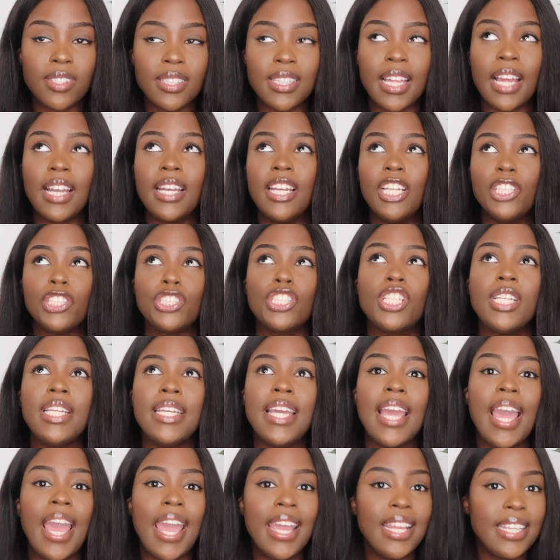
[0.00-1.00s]
that literally
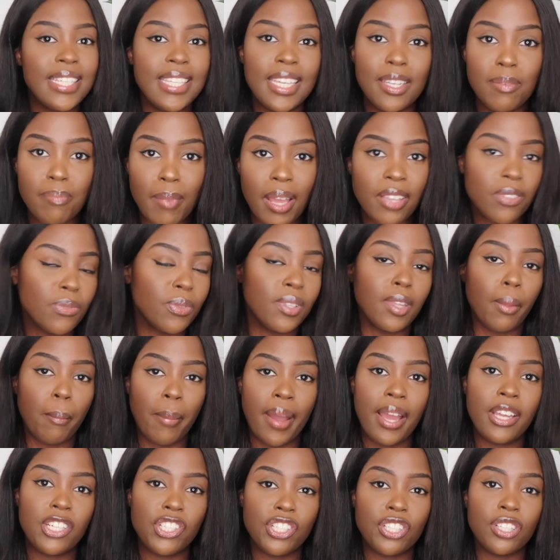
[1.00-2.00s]
hated maths with a
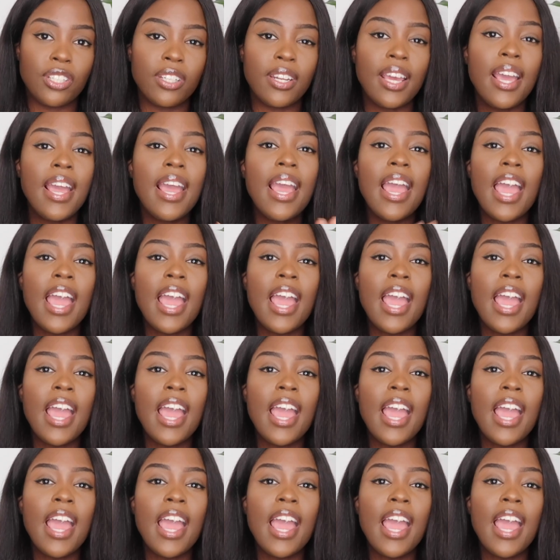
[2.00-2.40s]
passion,